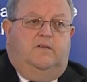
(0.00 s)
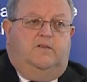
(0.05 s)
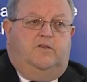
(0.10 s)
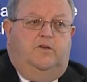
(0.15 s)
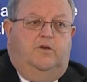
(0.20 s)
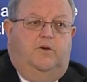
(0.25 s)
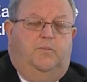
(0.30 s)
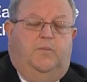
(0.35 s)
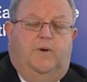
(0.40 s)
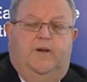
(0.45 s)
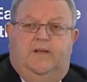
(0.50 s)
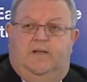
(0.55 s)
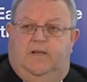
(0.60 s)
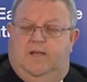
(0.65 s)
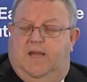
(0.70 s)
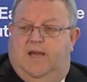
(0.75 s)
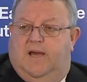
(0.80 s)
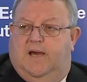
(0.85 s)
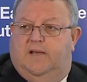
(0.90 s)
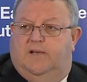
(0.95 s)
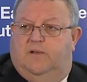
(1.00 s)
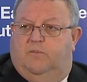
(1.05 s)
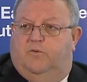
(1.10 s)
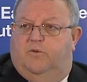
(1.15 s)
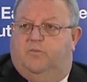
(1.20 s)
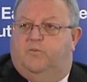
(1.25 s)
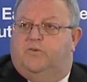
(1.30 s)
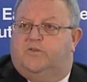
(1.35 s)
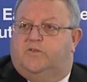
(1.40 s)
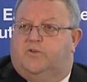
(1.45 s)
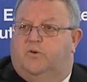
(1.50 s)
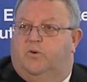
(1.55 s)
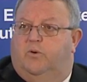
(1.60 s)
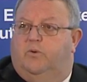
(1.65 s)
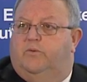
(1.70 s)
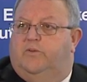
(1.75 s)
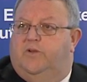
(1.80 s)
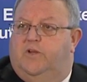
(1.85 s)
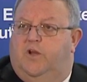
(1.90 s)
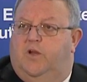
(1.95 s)
to bring out what was
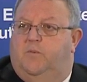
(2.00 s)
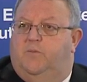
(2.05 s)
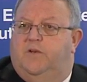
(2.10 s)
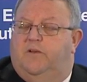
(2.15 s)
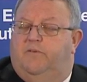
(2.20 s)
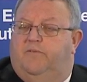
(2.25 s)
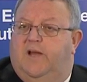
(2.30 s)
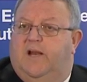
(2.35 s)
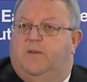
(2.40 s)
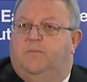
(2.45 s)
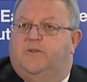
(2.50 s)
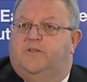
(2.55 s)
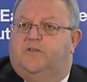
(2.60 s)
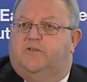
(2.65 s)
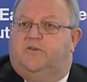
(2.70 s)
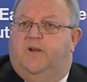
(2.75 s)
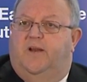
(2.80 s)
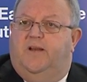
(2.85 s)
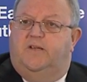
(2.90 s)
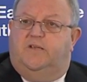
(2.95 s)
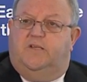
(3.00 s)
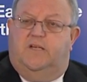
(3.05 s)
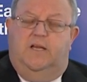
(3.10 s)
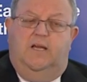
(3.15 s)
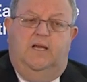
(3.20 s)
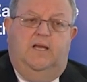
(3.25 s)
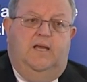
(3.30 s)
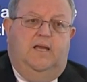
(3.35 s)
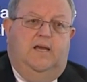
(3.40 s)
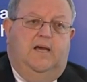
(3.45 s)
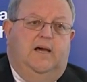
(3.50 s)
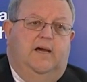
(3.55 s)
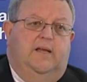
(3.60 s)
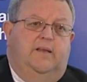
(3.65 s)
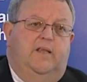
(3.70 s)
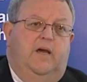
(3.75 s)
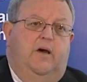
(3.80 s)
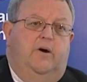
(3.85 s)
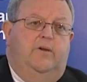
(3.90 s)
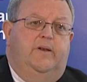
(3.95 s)
called the urban development strategy, uh,
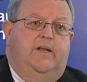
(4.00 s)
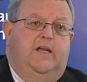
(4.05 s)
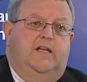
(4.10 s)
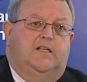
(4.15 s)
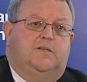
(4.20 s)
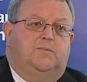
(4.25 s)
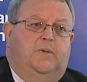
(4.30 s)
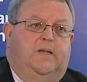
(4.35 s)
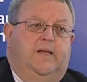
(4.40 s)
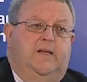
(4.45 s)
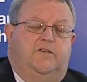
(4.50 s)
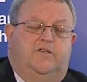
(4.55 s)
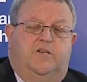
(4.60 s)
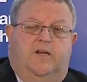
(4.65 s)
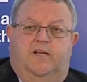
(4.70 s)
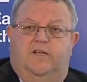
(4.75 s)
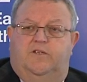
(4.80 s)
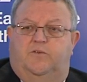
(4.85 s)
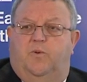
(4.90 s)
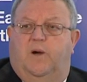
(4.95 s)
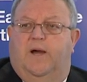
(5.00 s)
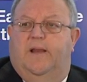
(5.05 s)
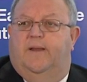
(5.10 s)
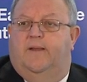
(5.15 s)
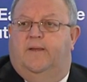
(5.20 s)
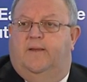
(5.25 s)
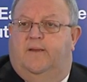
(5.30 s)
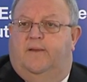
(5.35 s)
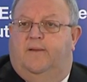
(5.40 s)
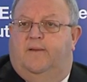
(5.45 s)
known as Plan Change 1.